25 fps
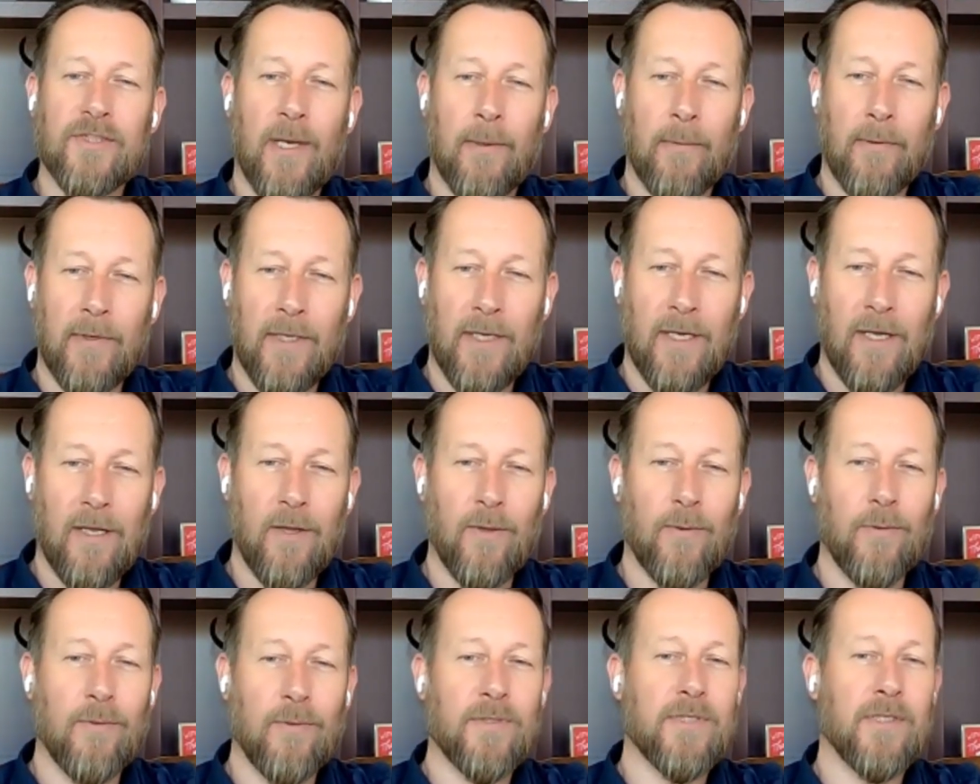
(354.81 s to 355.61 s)
shower
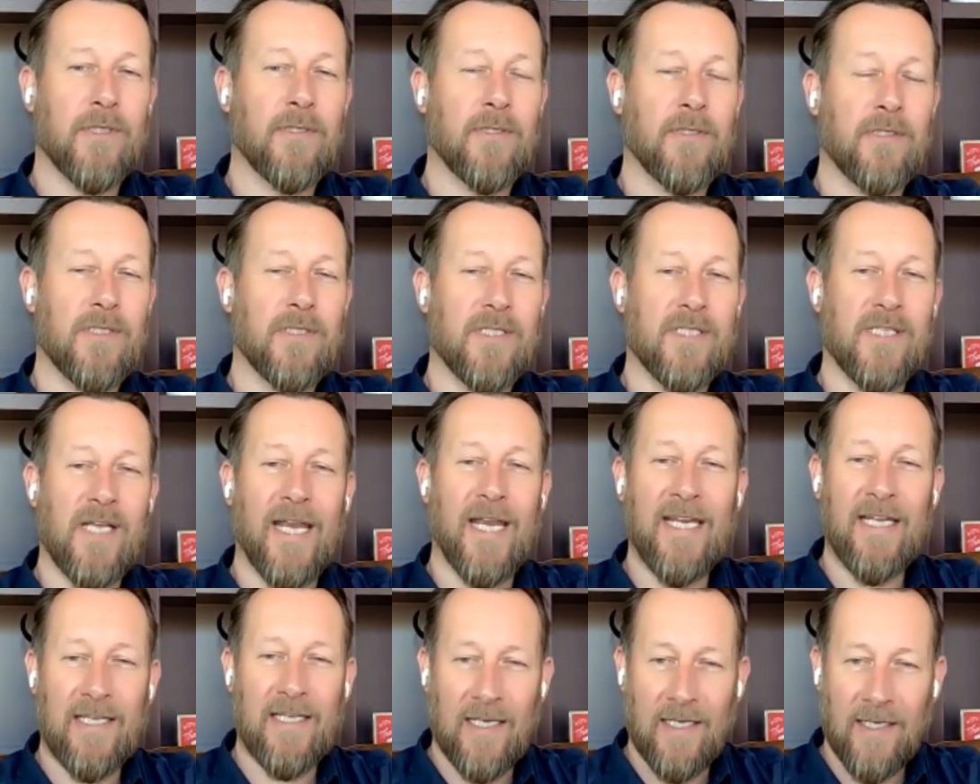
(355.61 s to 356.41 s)
enclosures,
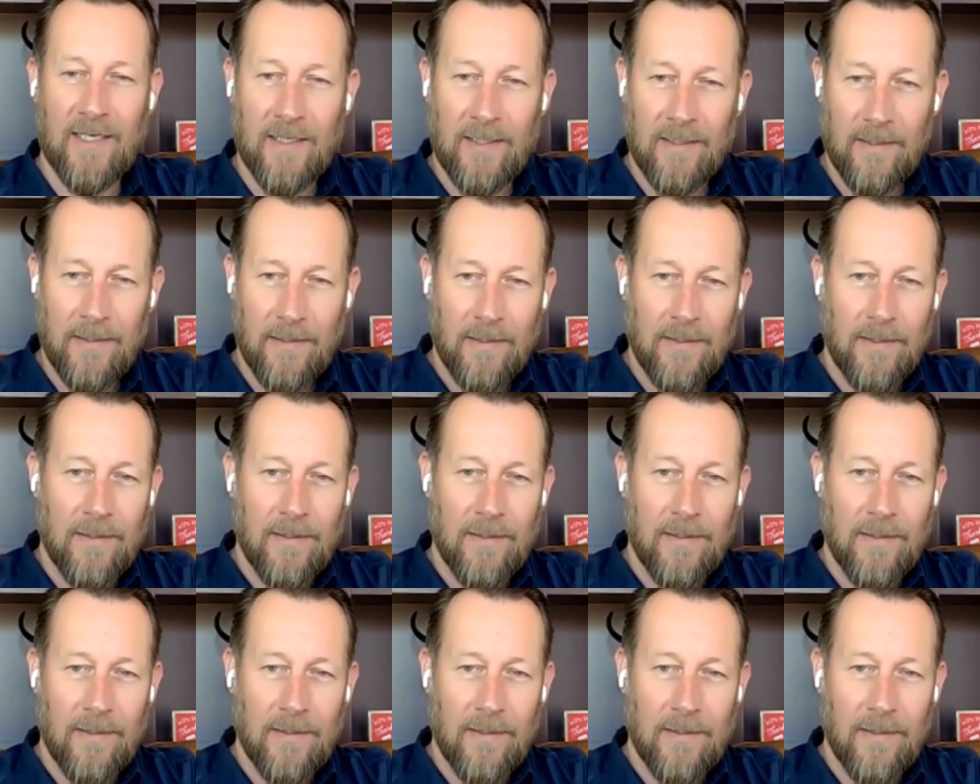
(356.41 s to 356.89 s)
siding,